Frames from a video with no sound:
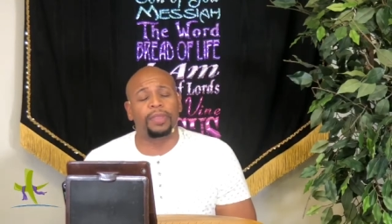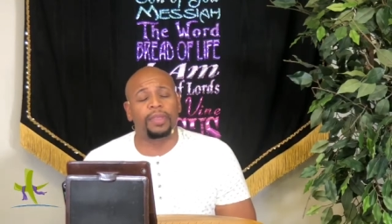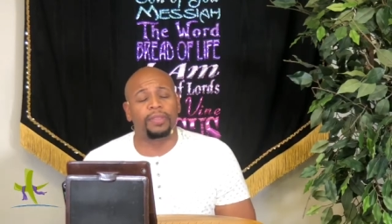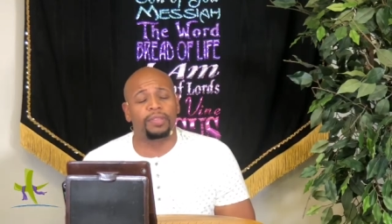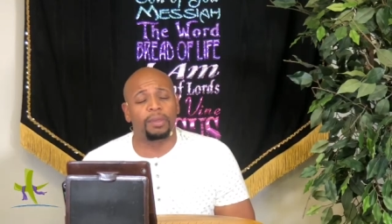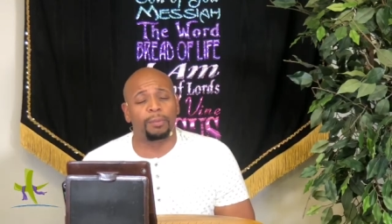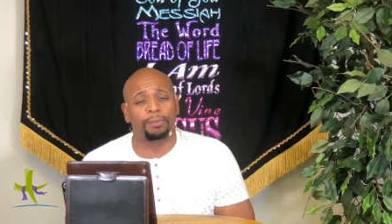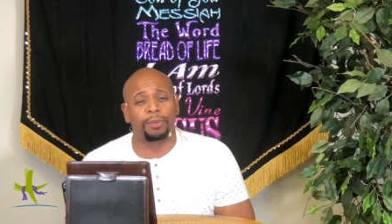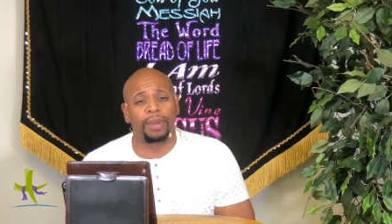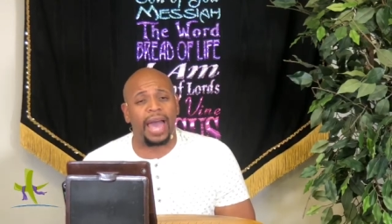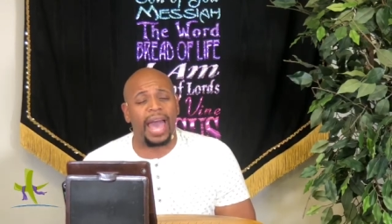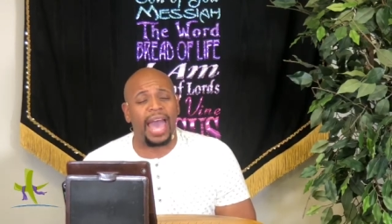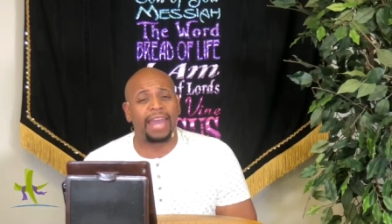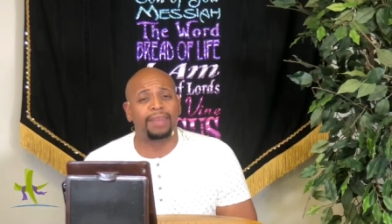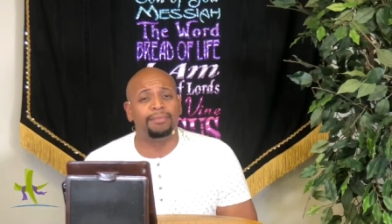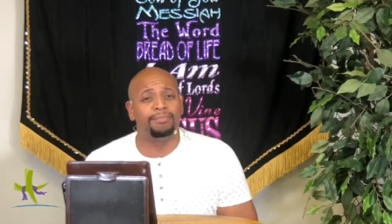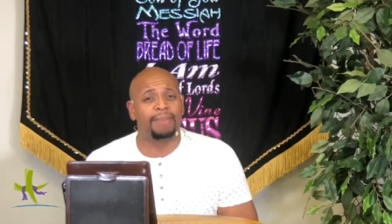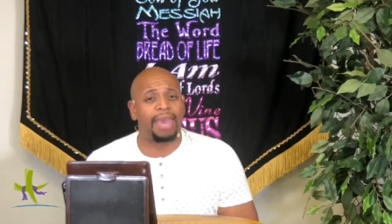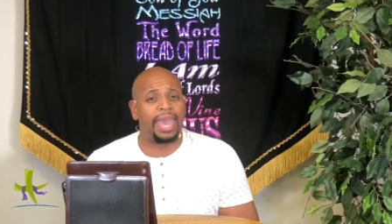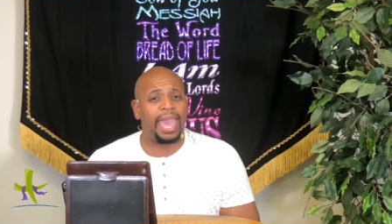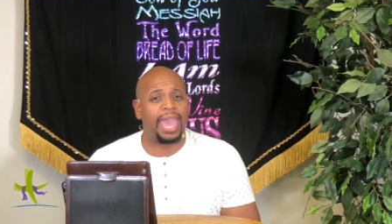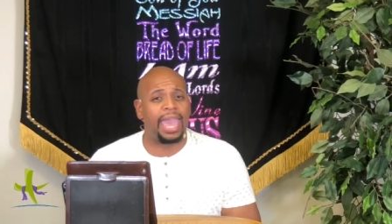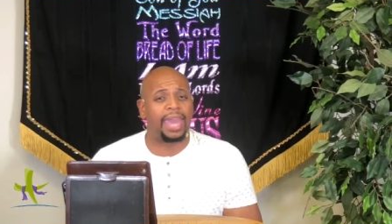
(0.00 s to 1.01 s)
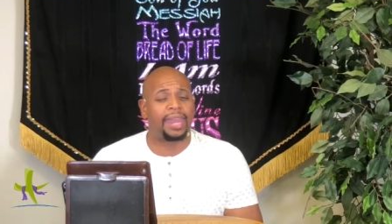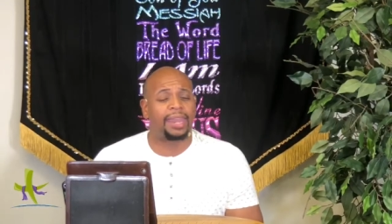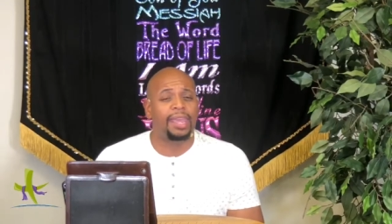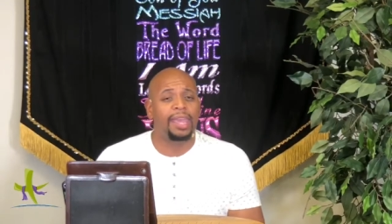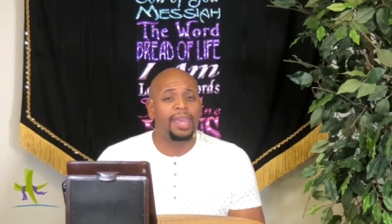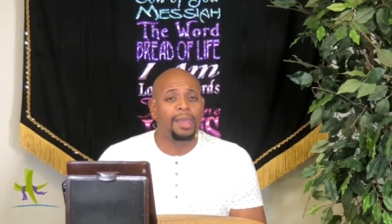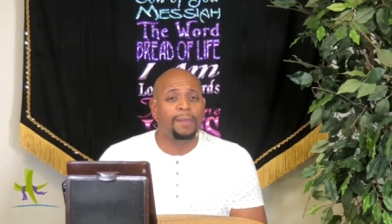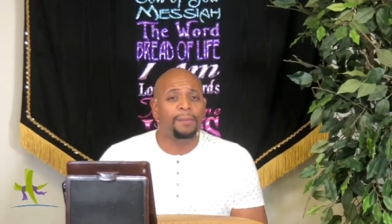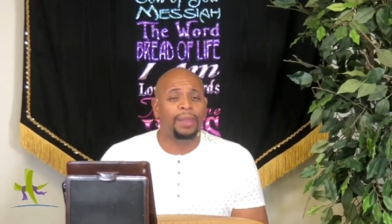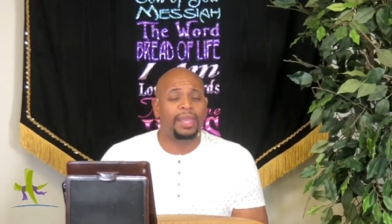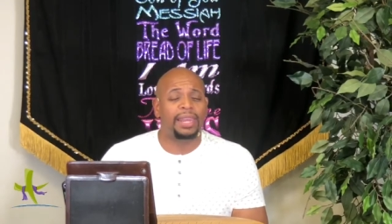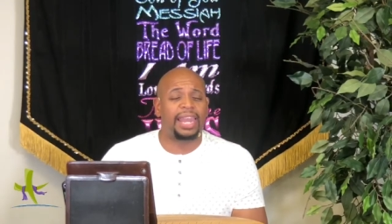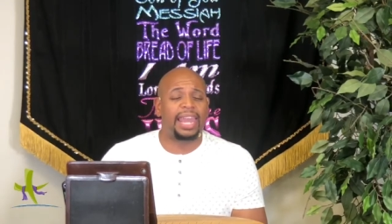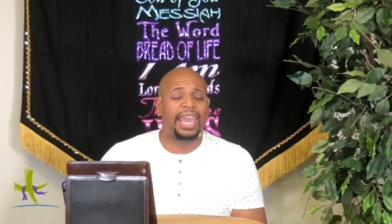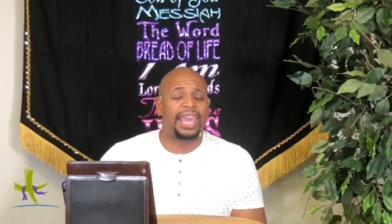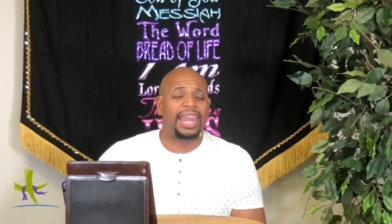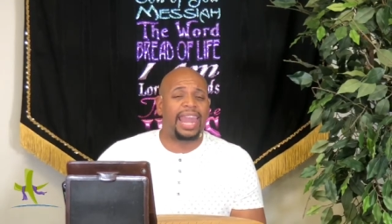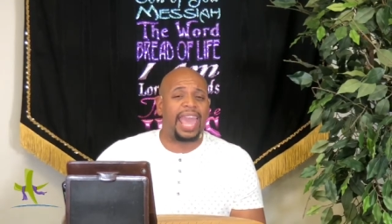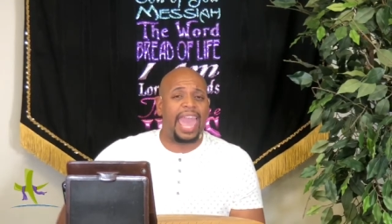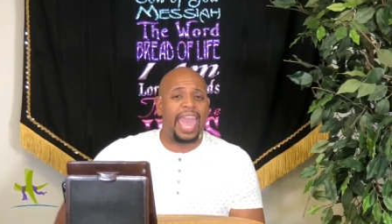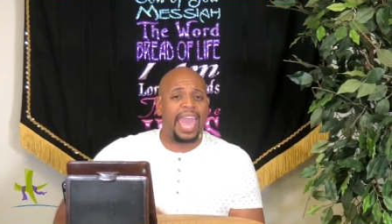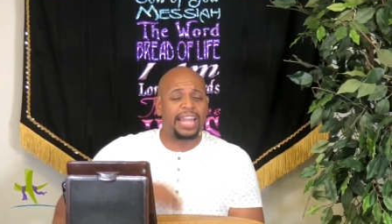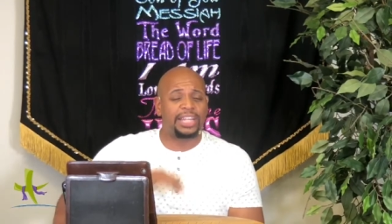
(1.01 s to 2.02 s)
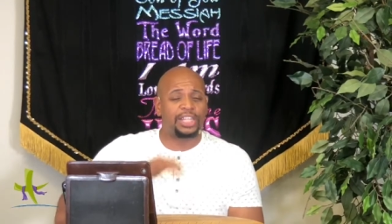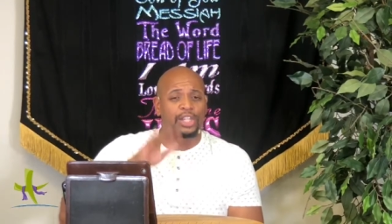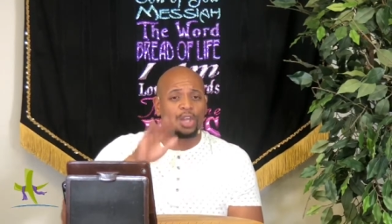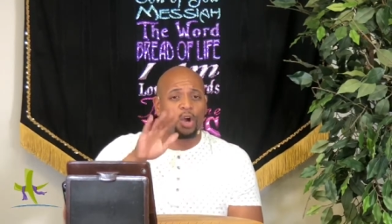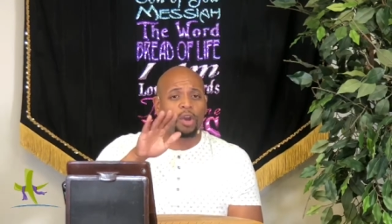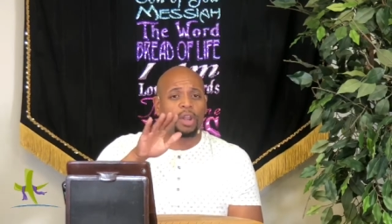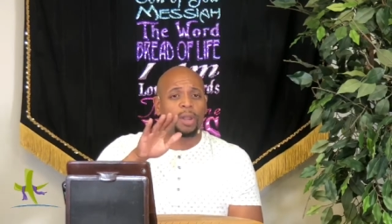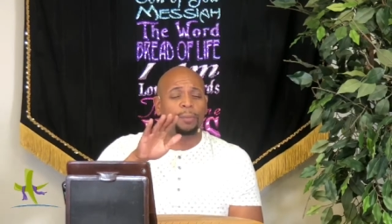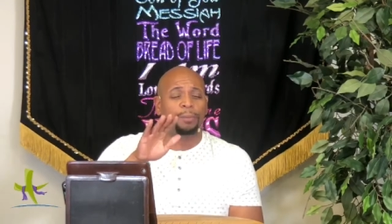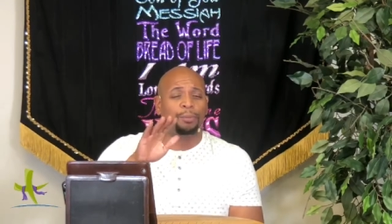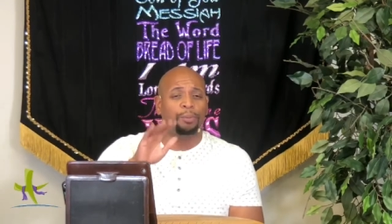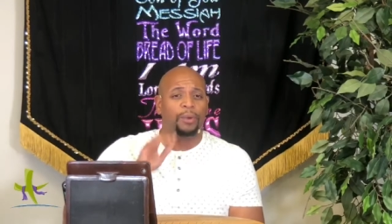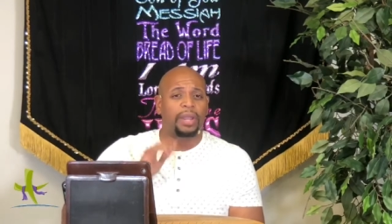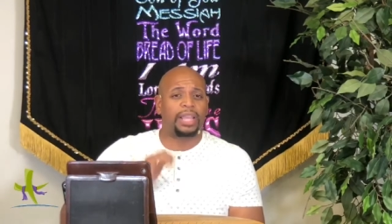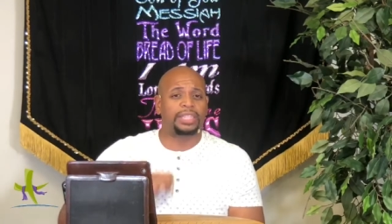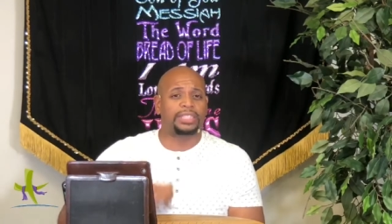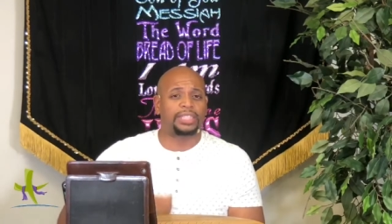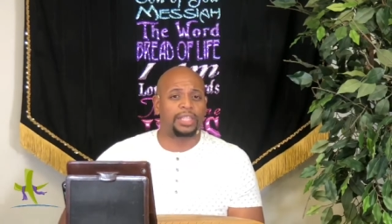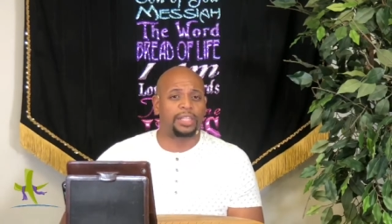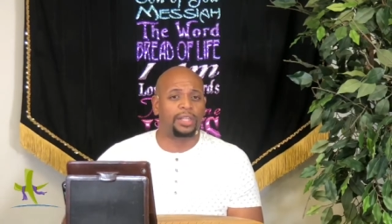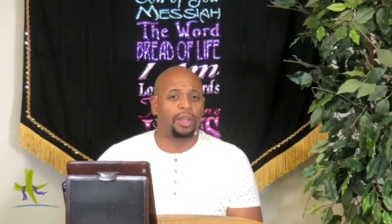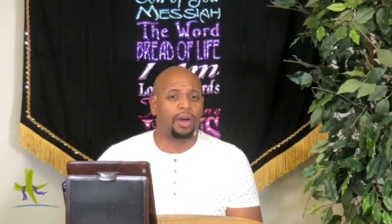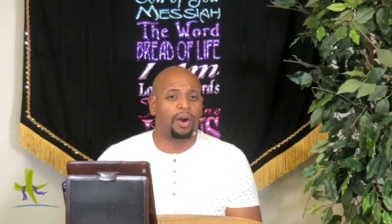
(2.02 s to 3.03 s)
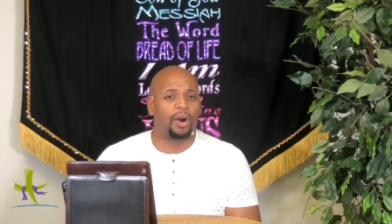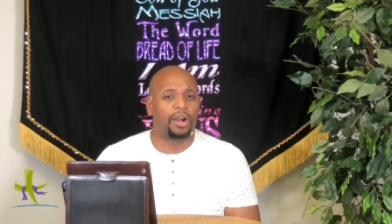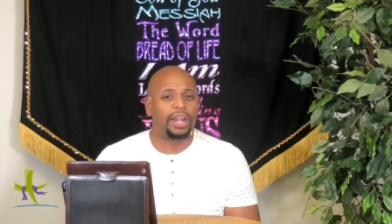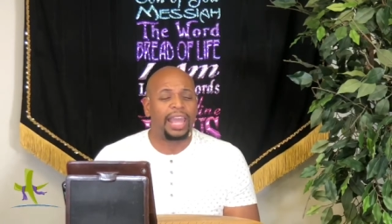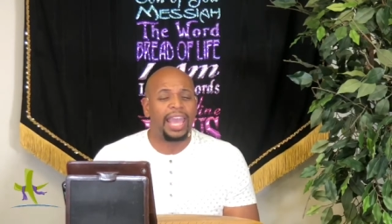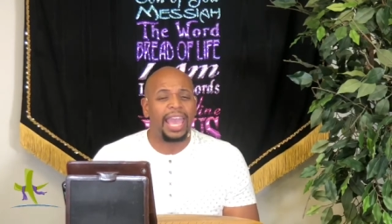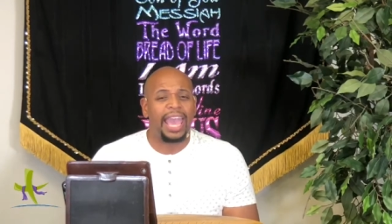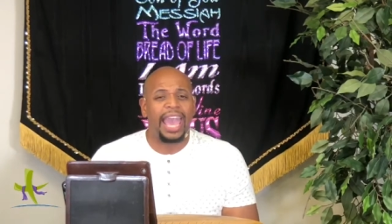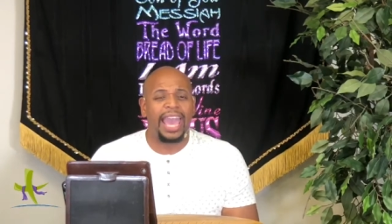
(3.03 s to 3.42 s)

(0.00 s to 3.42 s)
the blind man, but he laid hands on him, praise the Lord.